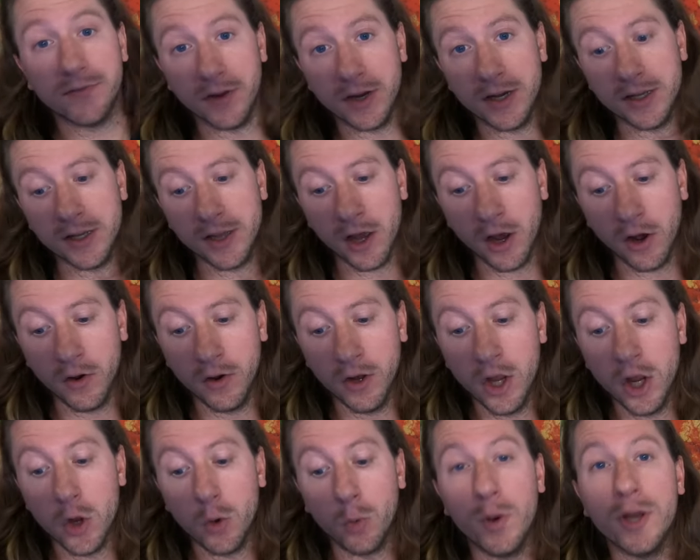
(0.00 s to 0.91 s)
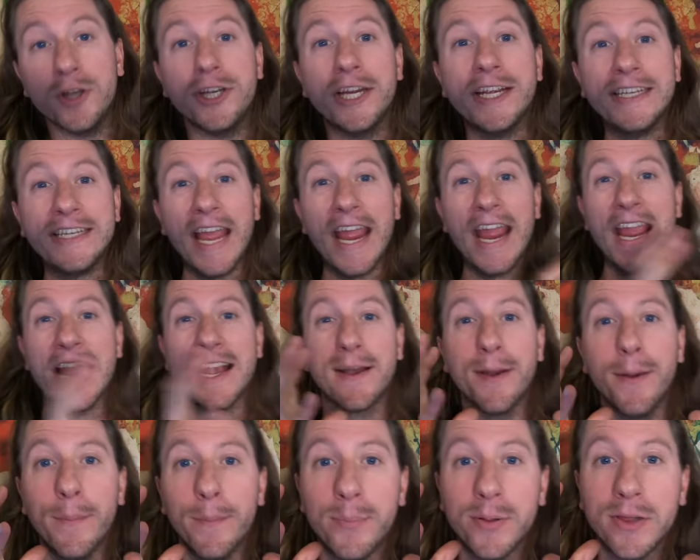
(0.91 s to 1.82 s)
video, which is a
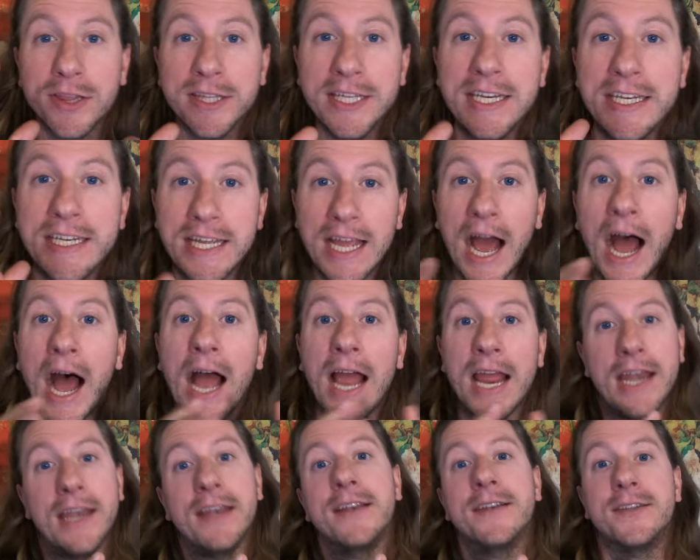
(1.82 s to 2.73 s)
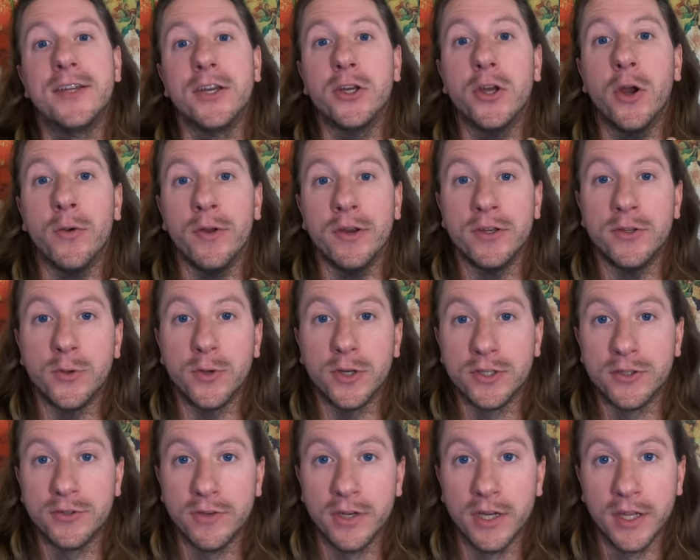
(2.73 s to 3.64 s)
complete guide to going to
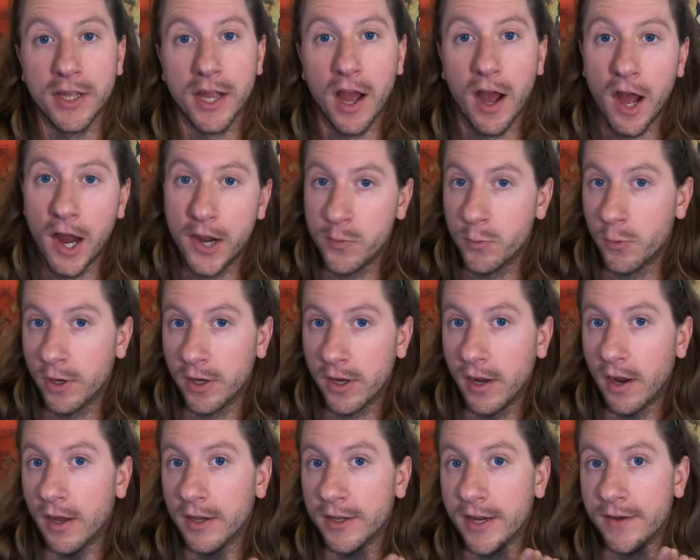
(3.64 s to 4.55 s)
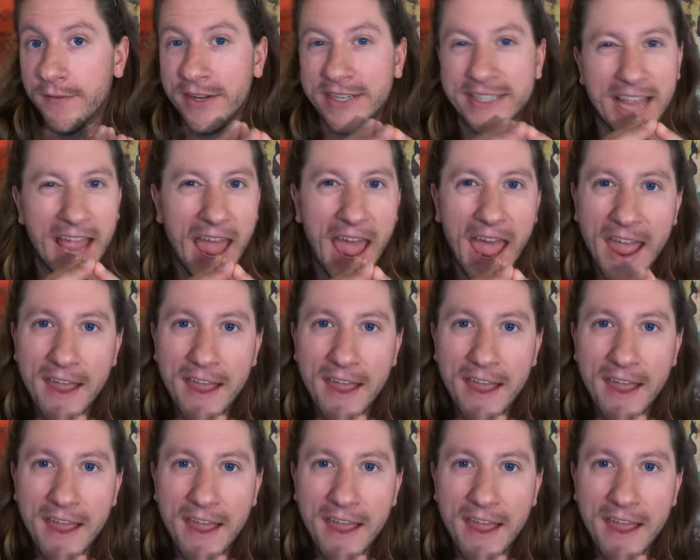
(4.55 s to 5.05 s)
Australia on a working holiday visa.